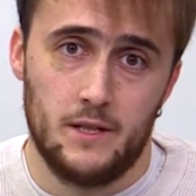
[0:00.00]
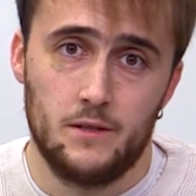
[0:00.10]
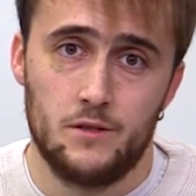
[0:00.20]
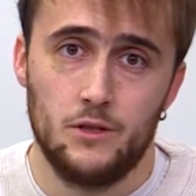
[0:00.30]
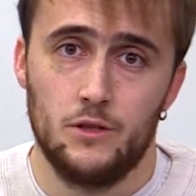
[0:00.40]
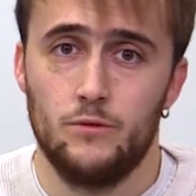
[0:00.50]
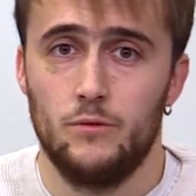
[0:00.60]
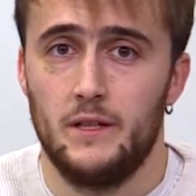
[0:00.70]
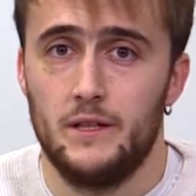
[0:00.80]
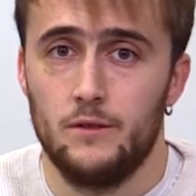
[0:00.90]
and
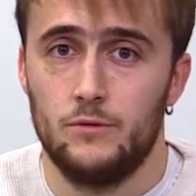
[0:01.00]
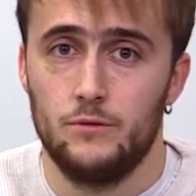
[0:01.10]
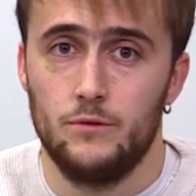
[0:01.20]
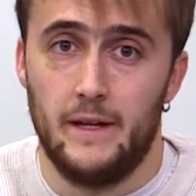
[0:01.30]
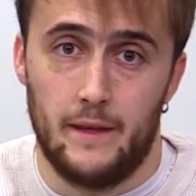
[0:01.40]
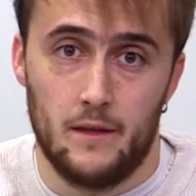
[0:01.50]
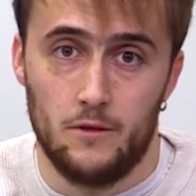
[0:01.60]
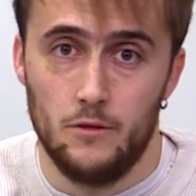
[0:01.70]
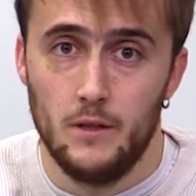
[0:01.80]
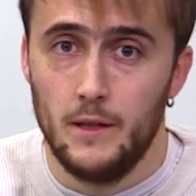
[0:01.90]
CO into ethanol.